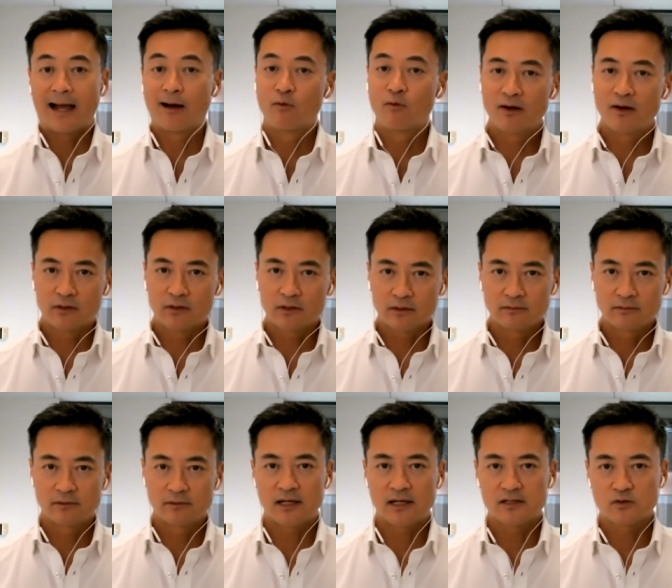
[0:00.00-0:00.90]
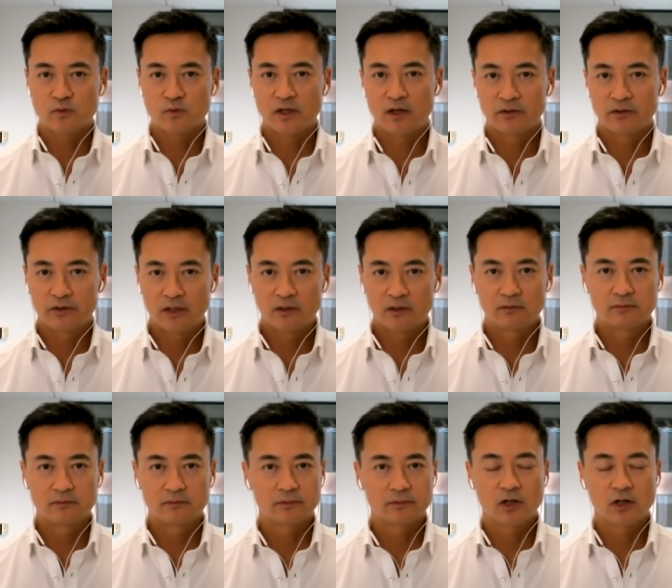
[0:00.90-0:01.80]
However, as we all know,